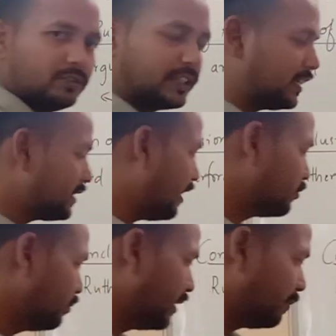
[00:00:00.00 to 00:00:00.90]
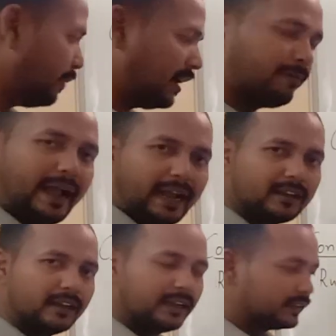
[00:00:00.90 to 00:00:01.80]
charge have to be repelled
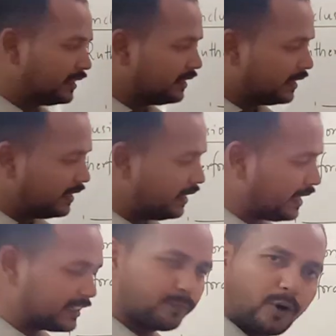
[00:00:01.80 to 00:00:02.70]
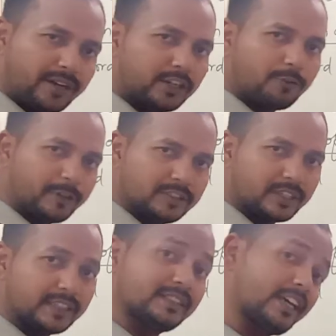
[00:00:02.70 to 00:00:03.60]
back, then here at the point of
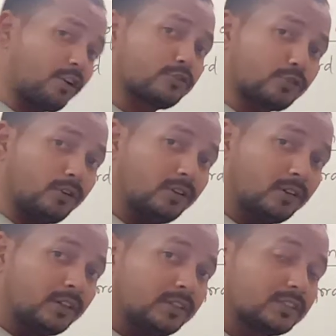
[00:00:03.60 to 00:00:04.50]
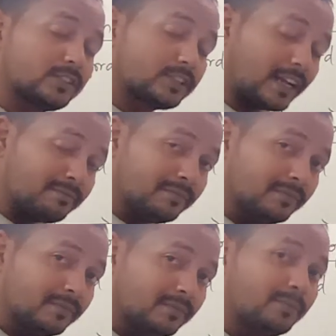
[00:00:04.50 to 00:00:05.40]
incident there also
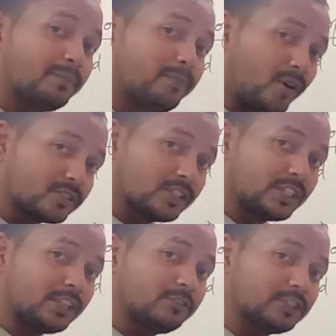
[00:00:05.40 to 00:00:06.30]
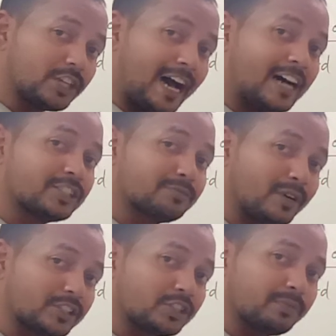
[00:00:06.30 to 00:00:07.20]
some positive charge
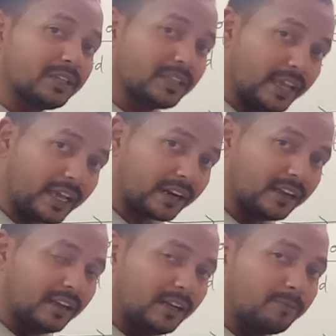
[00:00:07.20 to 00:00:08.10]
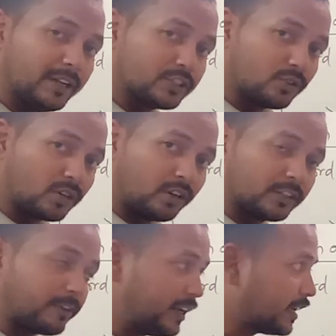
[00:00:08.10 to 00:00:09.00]
must be there. Please note down
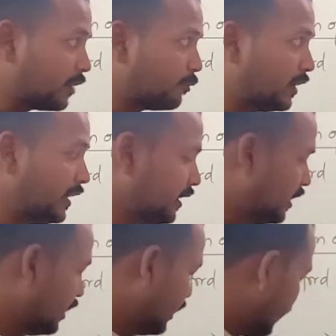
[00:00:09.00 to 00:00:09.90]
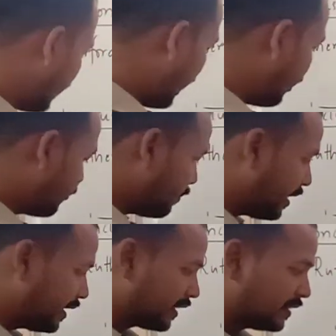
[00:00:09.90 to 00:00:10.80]
it very carefully. Alpha
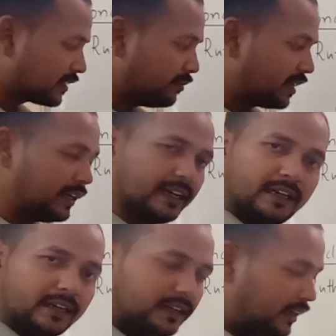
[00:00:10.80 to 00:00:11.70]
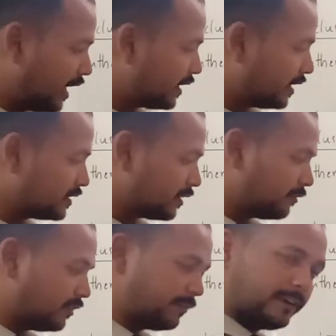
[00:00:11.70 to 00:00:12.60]
particles coming here and it is
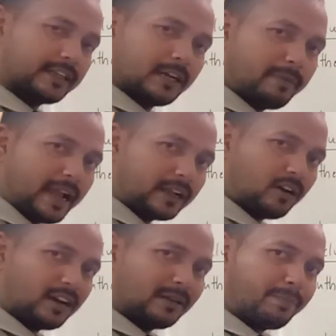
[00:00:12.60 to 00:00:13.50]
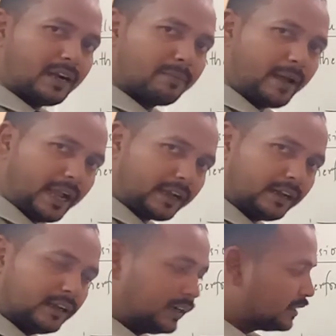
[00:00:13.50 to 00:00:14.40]
reflected back or repelled
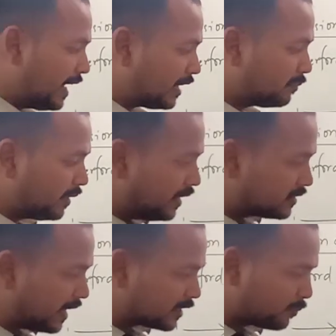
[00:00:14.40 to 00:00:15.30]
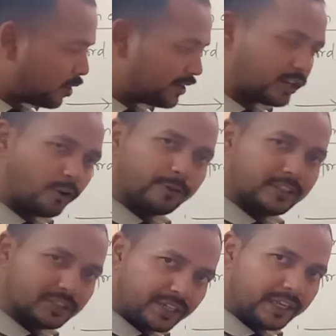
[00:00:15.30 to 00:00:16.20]
back. That means at the point of
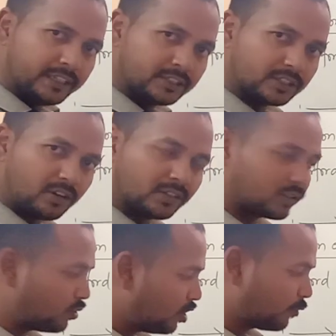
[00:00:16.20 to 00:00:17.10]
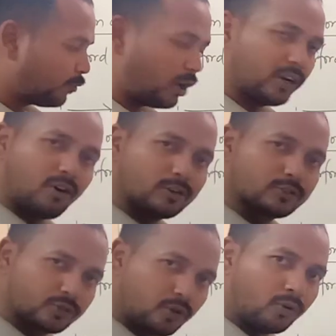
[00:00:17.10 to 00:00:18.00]
incidence on the gold foil
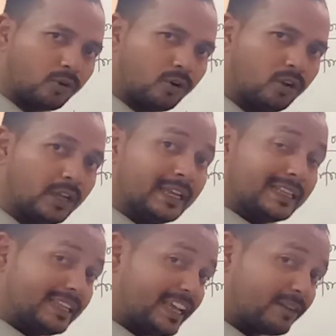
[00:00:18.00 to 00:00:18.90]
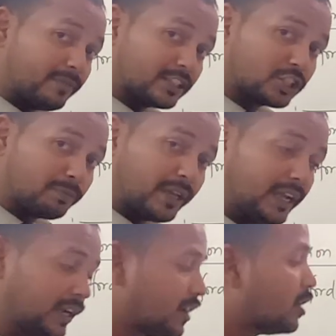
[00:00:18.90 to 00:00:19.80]
also there must
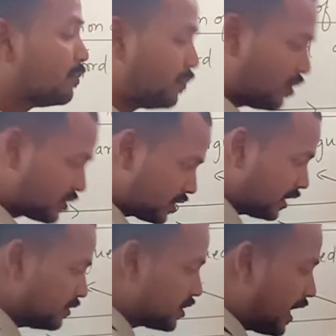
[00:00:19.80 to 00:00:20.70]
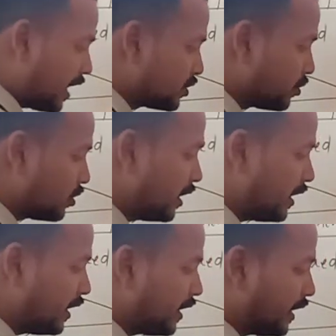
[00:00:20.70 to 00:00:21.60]
be positive charge
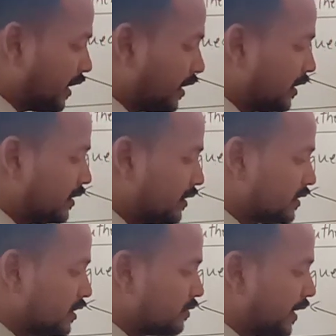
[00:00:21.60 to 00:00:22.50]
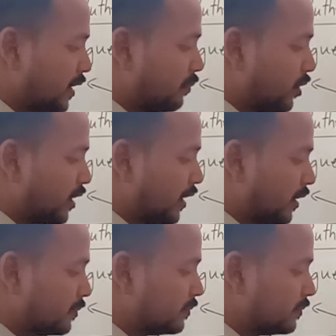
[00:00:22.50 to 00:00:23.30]
only. This is very important.